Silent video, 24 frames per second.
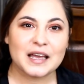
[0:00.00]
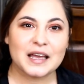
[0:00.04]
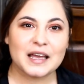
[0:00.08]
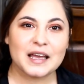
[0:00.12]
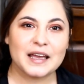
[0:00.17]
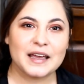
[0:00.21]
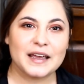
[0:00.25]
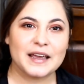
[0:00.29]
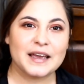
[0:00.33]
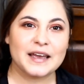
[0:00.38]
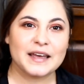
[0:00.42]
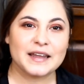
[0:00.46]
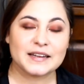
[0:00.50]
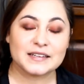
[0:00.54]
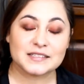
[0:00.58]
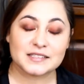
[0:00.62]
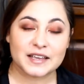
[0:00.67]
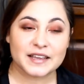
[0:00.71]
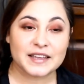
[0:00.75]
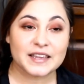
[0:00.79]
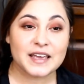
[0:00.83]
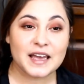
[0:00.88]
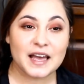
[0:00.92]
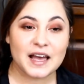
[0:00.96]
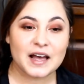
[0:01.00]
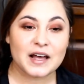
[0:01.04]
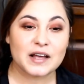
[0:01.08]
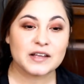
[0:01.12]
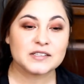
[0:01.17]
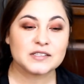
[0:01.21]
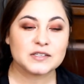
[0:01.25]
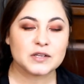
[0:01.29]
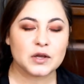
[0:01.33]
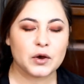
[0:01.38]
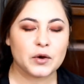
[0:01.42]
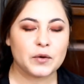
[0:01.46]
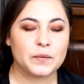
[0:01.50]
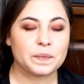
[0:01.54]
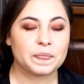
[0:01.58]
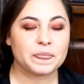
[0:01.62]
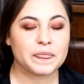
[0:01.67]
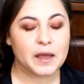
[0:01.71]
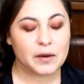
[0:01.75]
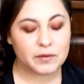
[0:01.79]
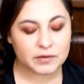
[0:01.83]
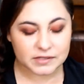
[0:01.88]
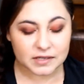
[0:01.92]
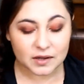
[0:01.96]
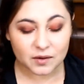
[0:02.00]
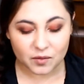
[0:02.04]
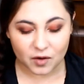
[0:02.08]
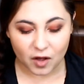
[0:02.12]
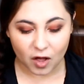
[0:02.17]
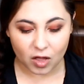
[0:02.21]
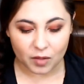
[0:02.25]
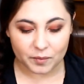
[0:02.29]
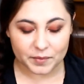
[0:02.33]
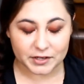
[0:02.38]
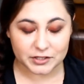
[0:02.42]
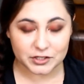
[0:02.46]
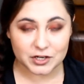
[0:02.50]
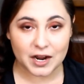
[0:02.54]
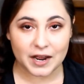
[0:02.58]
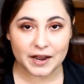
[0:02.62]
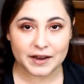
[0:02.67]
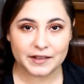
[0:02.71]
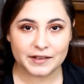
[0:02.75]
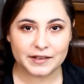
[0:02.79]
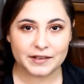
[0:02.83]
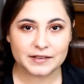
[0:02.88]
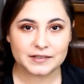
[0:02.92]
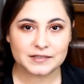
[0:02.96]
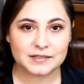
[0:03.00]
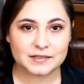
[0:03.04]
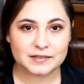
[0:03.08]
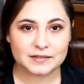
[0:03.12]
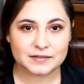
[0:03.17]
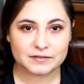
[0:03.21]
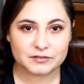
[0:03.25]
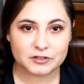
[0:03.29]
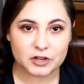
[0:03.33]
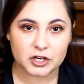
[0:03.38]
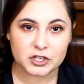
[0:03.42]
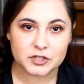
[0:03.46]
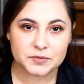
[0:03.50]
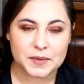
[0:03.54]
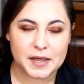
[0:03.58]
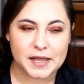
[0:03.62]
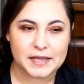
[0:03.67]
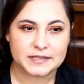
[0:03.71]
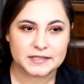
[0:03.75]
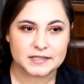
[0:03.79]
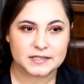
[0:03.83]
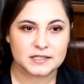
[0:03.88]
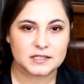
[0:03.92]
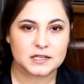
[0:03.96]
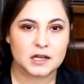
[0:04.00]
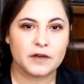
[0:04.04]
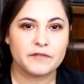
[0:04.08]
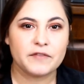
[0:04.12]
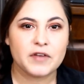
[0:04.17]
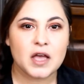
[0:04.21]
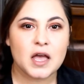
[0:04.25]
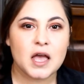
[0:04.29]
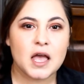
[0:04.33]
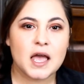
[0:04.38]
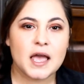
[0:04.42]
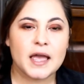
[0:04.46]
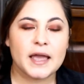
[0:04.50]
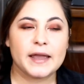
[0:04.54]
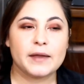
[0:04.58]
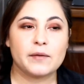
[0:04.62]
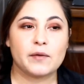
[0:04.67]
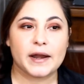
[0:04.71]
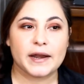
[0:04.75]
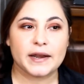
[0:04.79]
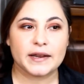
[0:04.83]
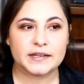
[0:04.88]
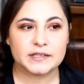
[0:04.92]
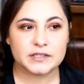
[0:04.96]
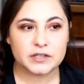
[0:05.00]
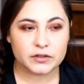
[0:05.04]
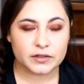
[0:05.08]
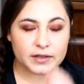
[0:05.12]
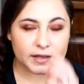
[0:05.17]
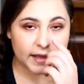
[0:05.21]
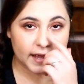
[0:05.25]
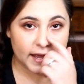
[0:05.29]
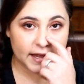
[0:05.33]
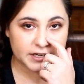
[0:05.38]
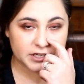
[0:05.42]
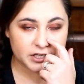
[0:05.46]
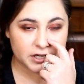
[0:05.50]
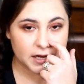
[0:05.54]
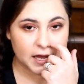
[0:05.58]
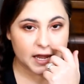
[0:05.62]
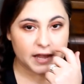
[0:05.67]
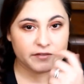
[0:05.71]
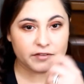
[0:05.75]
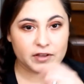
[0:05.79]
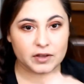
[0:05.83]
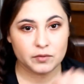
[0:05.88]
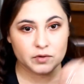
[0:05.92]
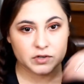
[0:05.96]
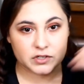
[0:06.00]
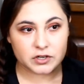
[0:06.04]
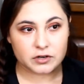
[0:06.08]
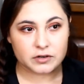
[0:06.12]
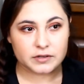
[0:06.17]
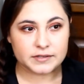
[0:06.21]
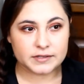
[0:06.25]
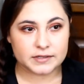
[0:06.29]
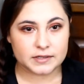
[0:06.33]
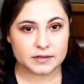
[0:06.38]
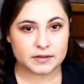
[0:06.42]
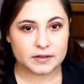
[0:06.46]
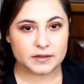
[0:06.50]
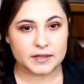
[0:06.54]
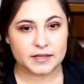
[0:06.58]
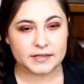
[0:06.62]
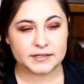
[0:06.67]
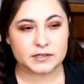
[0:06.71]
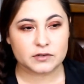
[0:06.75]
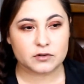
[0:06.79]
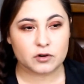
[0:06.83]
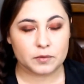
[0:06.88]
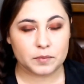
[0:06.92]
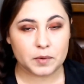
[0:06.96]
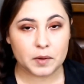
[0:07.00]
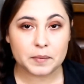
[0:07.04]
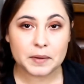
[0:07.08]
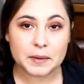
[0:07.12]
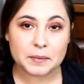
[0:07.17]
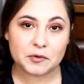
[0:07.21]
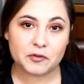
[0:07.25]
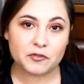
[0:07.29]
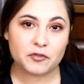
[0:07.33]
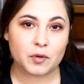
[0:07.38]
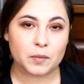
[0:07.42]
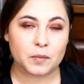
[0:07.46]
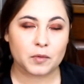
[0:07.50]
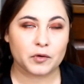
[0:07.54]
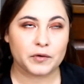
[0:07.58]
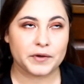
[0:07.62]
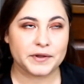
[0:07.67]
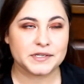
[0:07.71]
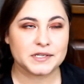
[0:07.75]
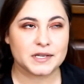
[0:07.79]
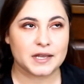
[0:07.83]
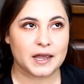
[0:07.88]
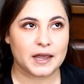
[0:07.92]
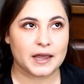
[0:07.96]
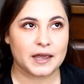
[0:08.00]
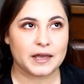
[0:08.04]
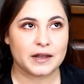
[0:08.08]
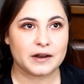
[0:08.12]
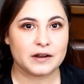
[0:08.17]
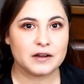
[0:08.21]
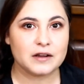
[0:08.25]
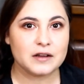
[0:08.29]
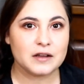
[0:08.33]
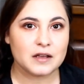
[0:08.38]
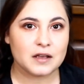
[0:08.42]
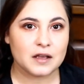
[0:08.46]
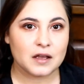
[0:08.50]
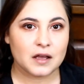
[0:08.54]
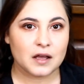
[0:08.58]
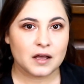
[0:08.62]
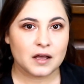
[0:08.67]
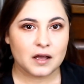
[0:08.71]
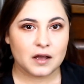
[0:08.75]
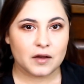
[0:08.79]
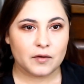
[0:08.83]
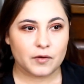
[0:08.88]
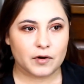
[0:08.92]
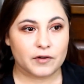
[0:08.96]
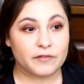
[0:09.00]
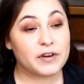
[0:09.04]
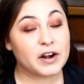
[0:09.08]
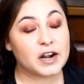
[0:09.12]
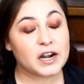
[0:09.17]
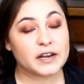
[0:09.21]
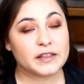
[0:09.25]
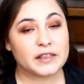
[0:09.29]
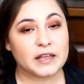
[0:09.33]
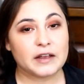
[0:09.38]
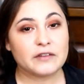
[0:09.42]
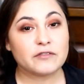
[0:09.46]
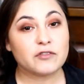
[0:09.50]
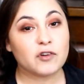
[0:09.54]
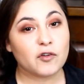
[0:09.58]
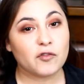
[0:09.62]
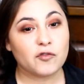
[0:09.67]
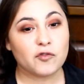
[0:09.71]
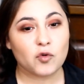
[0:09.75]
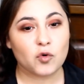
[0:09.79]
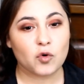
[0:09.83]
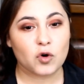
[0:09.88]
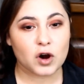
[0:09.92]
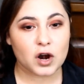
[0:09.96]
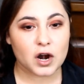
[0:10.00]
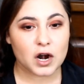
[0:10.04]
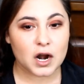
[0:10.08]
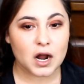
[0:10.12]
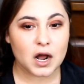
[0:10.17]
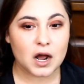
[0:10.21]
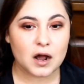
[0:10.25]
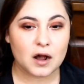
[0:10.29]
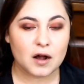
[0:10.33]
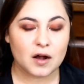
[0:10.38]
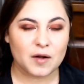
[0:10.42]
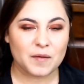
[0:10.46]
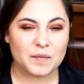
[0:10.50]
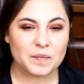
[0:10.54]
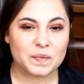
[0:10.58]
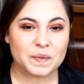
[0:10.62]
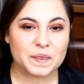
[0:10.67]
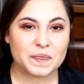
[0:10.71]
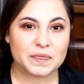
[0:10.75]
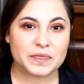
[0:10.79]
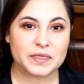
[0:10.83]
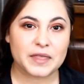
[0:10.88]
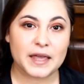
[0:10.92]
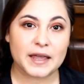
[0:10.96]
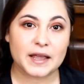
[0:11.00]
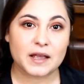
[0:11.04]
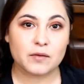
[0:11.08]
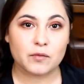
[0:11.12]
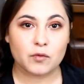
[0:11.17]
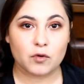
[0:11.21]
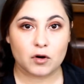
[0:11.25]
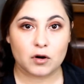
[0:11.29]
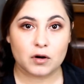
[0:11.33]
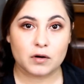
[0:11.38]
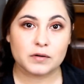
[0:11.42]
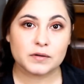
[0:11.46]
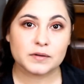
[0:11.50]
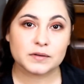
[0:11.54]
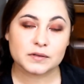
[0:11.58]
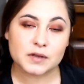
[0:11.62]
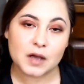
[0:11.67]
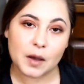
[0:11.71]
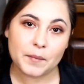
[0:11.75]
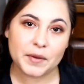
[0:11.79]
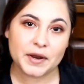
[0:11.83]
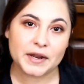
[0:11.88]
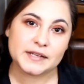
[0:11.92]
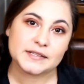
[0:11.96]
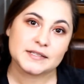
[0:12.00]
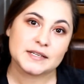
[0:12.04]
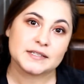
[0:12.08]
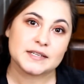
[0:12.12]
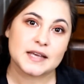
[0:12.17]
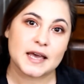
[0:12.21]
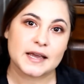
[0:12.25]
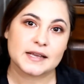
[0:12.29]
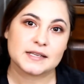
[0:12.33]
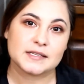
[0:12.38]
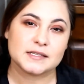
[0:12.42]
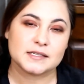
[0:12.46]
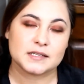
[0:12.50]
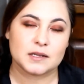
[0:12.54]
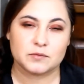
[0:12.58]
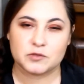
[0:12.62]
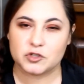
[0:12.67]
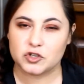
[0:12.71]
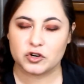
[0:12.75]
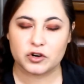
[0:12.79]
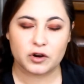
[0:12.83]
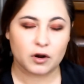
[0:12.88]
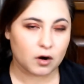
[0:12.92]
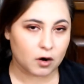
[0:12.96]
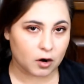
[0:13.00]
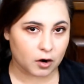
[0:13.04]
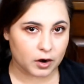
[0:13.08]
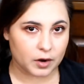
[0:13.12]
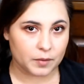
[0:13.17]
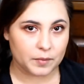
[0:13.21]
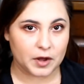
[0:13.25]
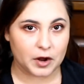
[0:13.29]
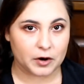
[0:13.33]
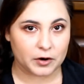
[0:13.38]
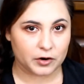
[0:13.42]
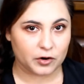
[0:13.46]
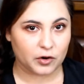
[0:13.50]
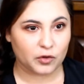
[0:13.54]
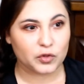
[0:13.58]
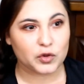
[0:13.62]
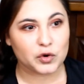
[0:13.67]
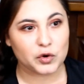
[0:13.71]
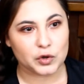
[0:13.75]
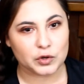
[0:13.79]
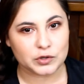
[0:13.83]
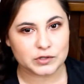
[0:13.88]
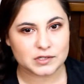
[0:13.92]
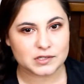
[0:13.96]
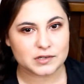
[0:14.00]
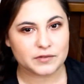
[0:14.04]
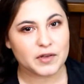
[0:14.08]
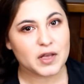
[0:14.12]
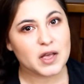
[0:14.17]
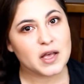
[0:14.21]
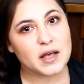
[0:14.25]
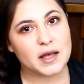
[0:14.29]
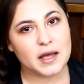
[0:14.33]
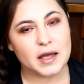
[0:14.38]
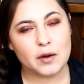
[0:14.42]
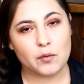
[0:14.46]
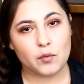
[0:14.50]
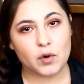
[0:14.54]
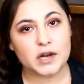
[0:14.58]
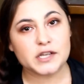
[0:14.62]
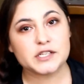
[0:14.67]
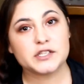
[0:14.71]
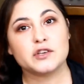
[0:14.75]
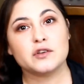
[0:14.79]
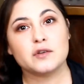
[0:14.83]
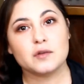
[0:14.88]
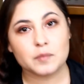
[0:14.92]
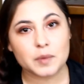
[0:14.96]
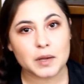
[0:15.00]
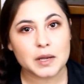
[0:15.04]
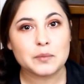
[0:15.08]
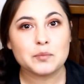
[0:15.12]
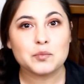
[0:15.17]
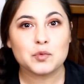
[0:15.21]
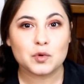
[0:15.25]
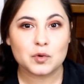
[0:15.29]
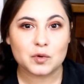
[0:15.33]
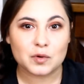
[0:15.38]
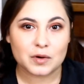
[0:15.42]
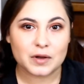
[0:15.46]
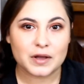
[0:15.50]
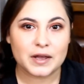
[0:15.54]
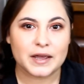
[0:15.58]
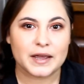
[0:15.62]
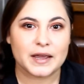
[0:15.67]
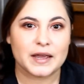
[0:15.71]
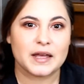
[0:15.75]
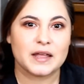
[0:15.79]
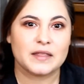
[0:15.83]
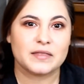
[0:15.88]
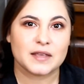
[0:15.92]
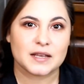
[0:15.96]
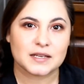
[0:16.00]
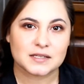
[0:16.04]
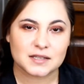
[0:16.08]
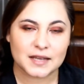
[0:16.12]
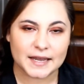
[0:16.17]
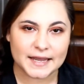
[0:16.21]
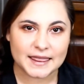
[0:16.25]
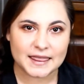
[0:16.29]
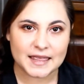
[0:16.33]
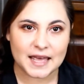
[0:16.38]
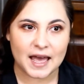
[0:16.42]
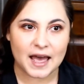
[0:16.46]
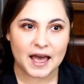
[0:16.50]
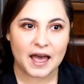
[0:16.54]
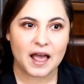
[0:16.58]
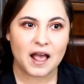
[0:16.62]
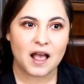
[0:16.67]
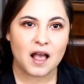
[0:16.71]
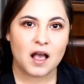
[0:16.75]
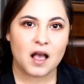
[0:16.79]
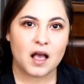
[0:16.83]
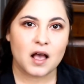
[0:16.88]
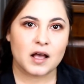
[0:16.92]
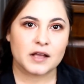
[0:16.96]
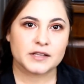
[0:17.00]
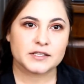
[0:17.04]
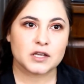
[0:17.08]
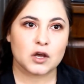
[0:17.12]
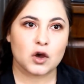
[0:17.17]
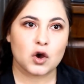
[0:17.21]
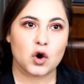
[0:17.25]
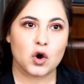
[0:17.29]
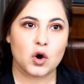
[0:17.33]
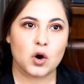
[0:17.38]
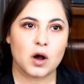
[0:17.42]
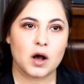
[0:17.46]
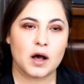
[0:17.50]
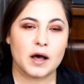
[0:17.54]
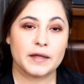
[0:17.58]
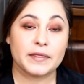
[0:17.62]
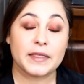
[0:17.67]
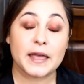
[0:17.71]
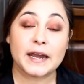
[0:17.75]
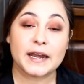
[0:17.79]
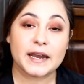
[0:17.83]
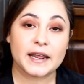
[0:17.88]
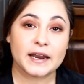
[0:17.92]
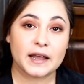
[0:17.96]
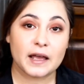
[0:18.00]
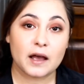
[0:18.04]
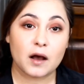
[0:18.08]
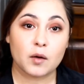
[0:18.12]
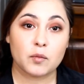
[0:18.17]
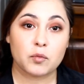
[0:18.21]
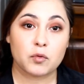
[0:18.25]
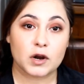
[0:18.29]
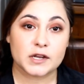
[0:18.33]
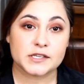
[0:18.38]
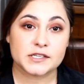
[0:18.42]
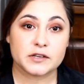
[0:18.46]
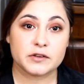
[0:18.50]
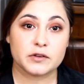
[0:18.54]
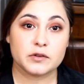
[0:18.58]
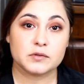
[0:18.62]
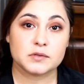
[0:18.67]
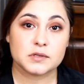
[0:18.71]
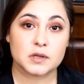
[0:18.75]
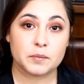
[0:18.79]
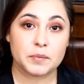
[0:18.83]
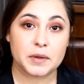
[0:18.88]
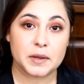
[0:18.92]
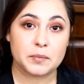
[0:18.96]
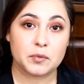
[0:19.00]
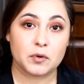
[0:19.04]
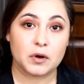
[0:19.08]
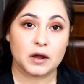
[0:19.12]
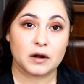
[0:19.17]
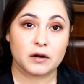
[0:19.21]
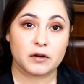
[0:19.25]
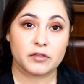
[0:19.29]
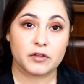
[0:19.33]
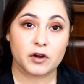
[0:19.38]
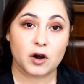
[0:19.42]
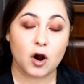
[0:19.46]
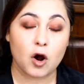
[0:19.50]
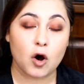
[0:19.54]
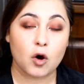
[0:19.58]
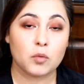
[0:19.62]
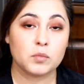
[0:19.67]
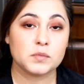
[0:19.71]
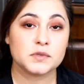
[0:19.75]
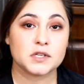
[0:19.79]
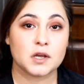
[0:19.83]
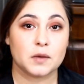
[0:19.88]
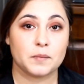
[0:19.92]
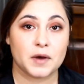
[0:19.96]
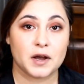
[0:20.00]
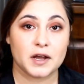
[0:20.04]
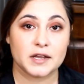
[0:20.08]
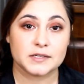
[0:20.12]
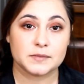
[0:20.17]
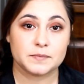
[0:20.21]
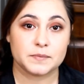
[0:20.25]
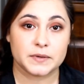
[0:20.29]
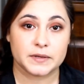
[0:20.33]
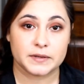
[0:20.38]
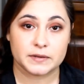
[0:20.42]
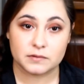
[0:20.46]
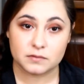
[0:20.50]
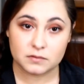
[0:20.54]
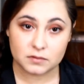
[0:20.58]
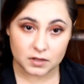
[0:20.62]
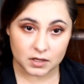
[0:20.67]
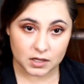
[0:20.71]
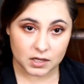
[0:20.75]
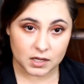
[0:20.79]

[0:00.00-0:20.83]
And he's like, yeah. So that was him calling me, trying to touch base and stuff. He ran into the Cajun Navy, which is this group of people from Louisiana. We're very thankful for. They were coming into Texas. I'm sure y'all heard about it on the news and stuff, and rescuing people and things like that. So they needed help rescuing some people out of their home. So my husband